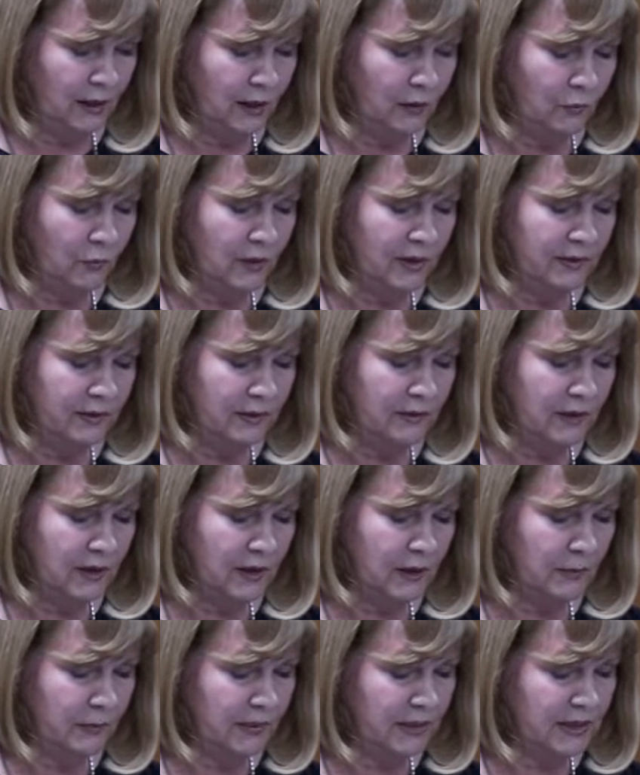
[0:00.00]
and whether
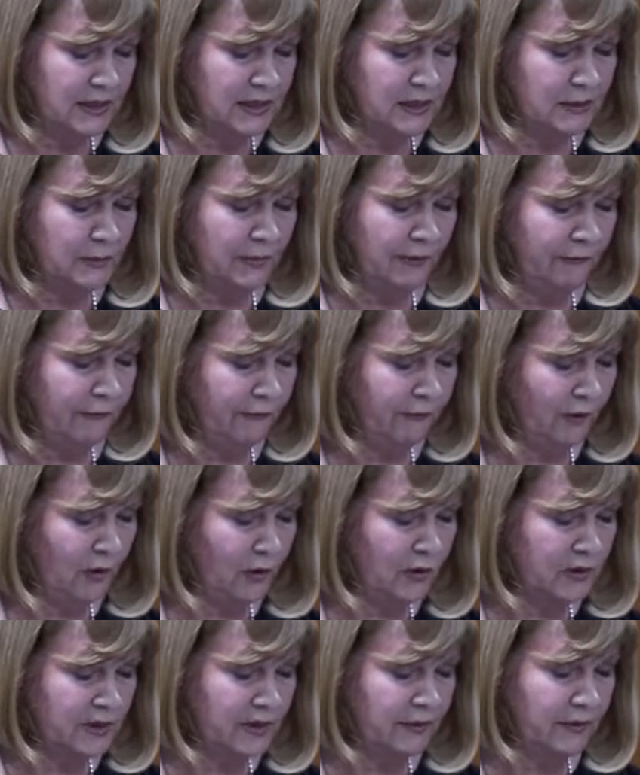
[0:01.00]
there appears to be
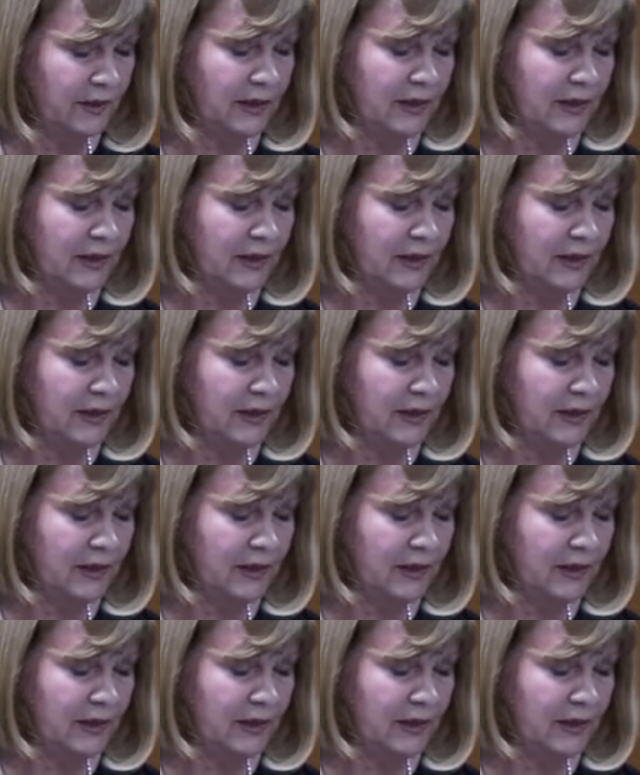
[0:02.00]
flaws in the